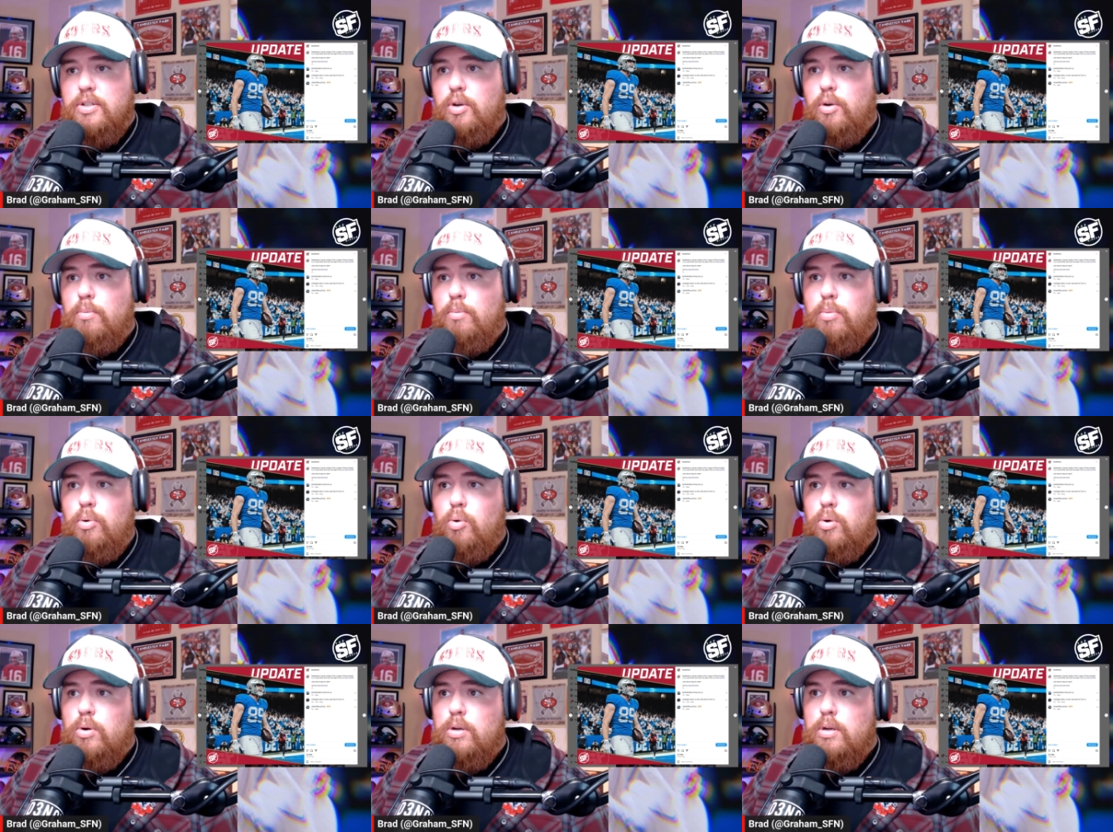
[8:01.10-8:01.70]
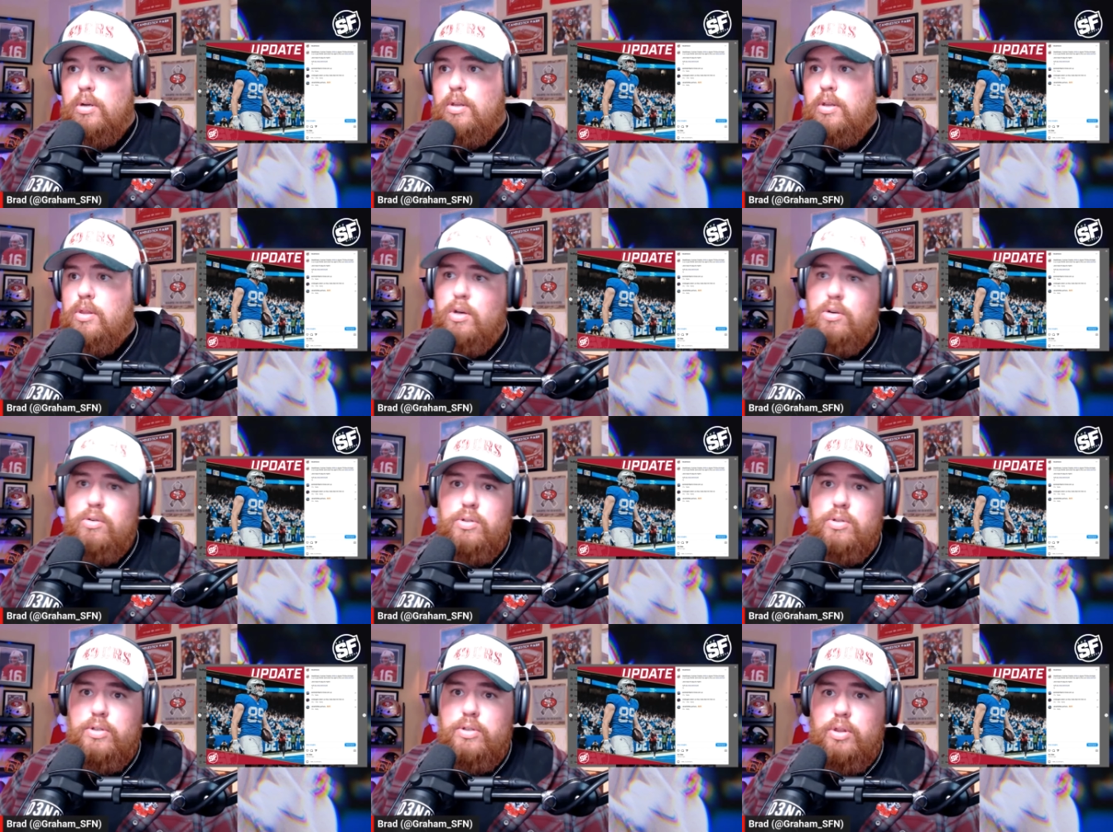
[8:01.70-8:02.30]
important.
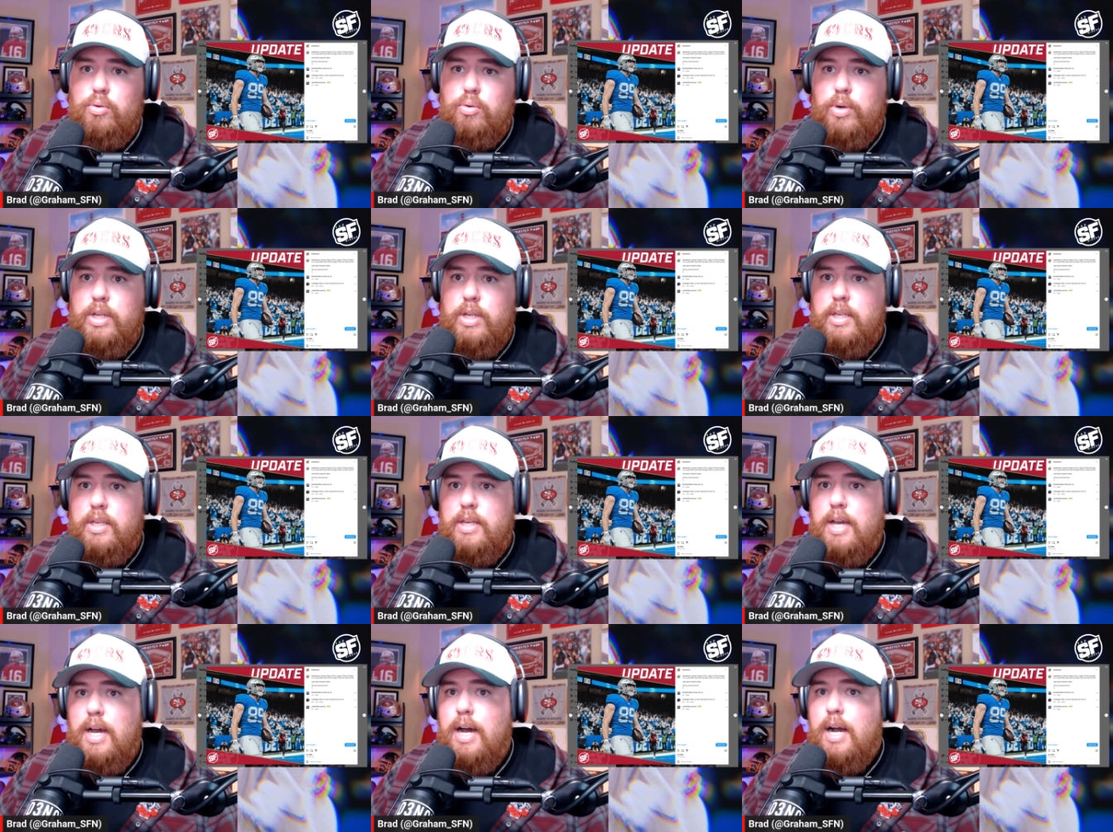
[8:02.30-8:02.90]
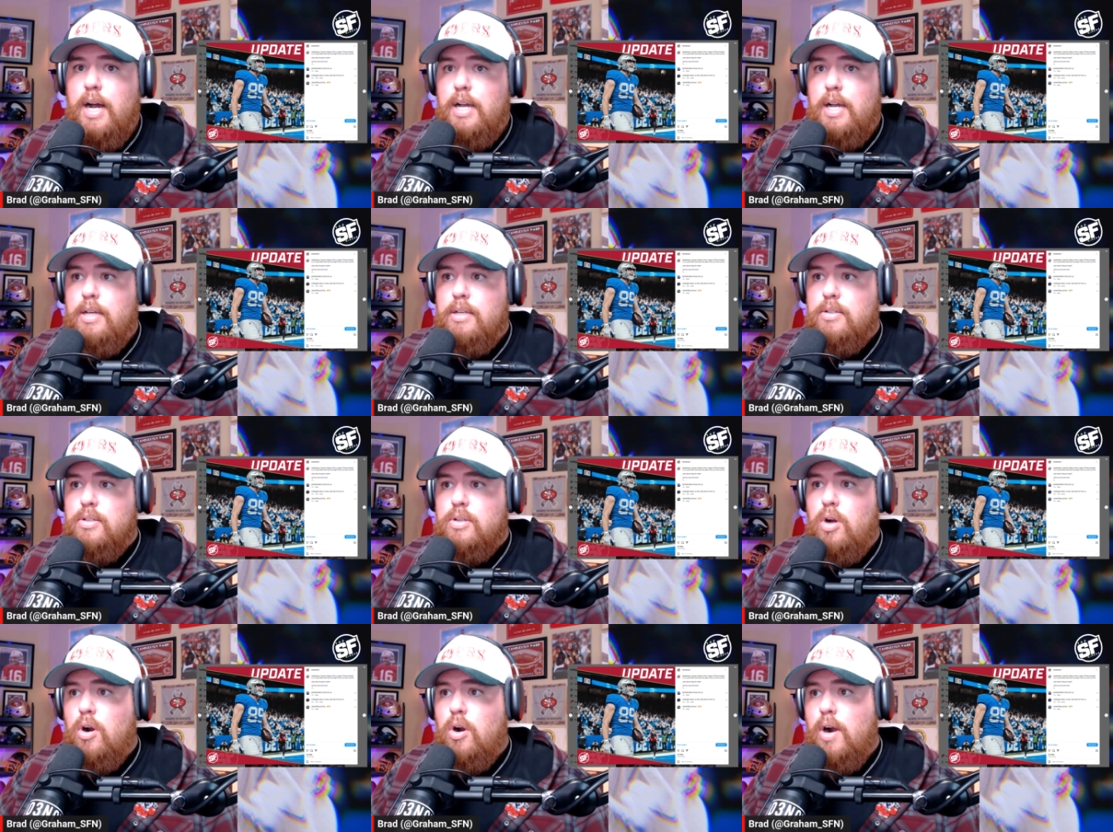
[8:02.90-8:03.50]
Those three
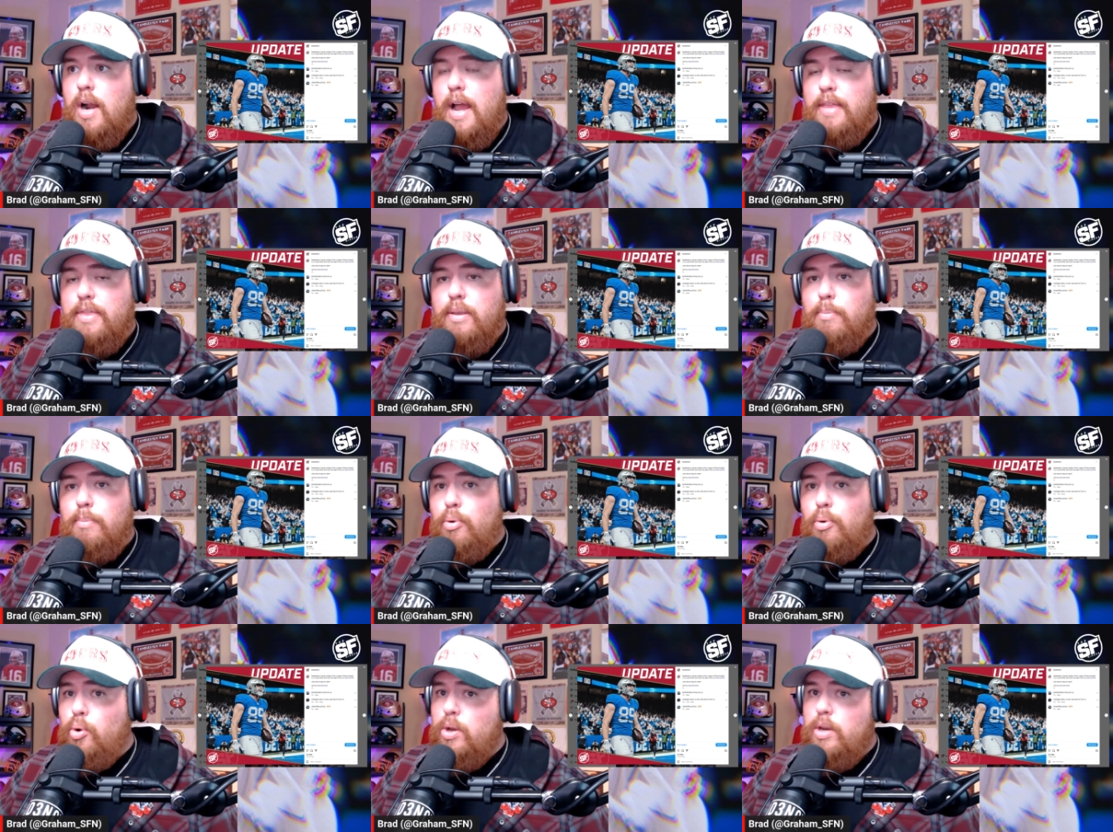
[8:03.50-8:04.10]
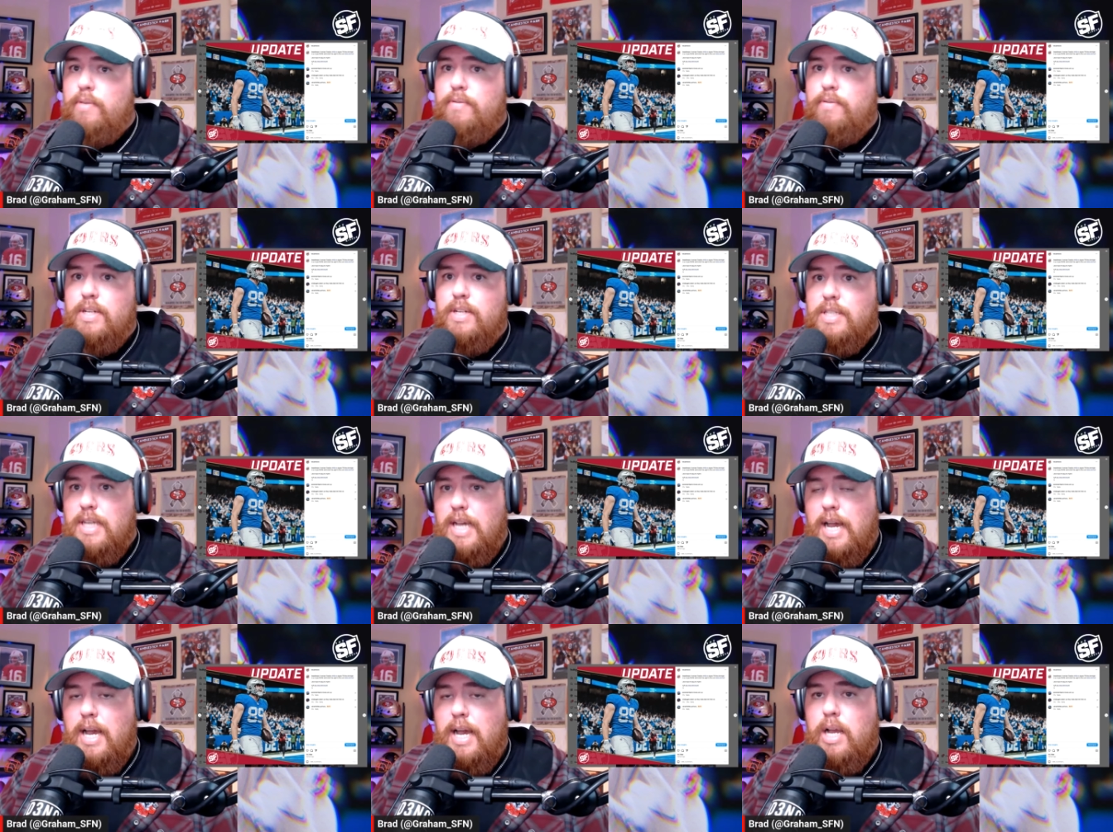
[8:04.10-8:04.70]
guys are at the point of
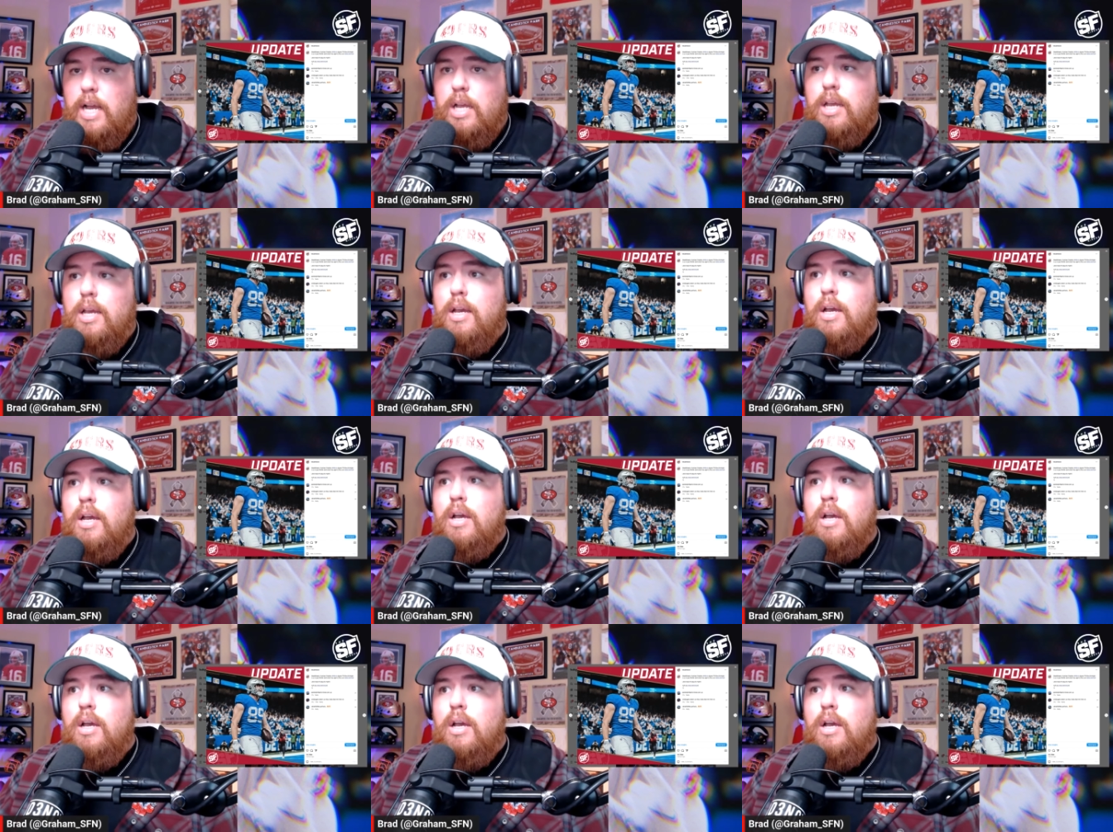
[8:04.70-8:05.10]
attack